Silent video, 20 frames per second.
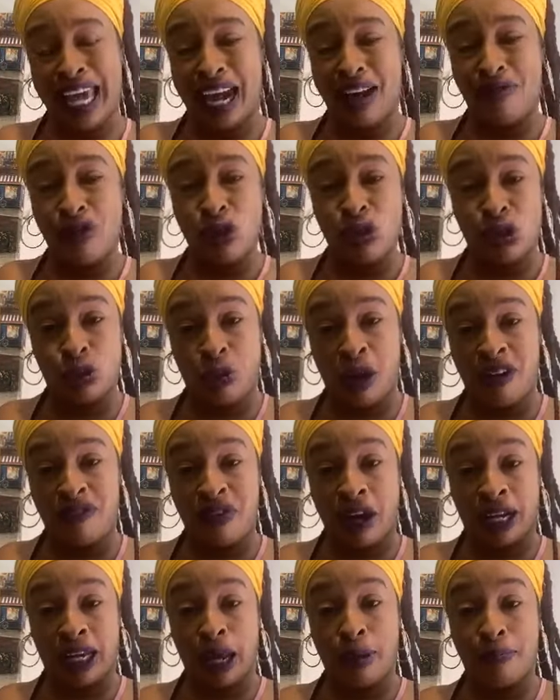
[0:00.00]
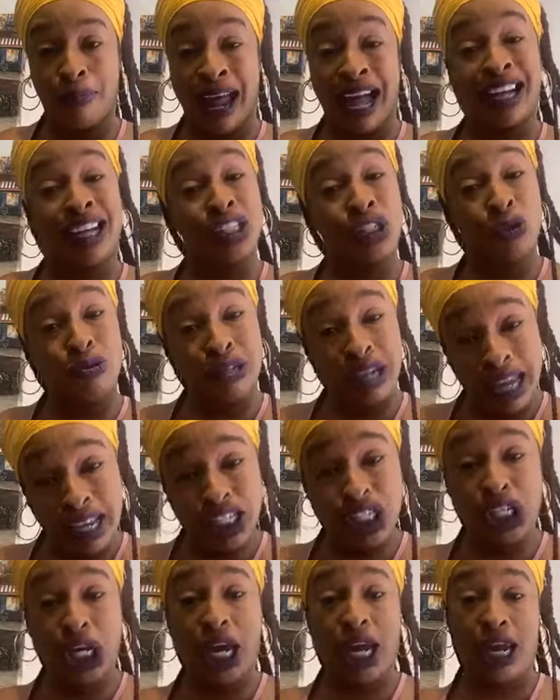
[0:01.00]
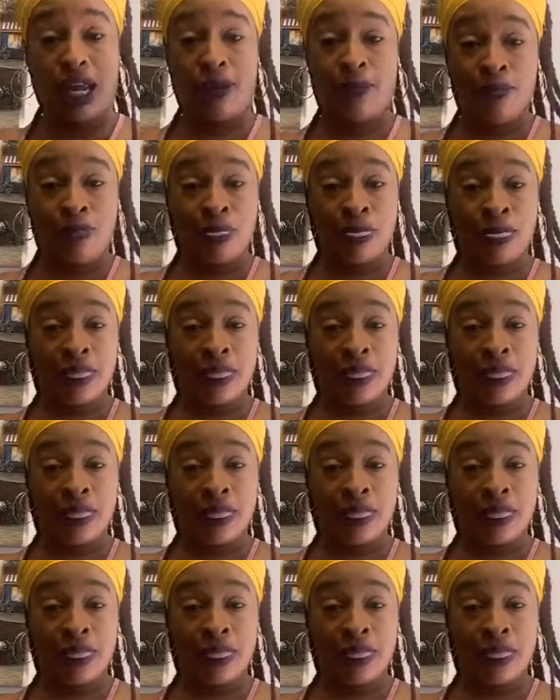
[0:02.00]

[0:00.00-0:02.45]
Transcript: can't even use the word fucking black because you dingy.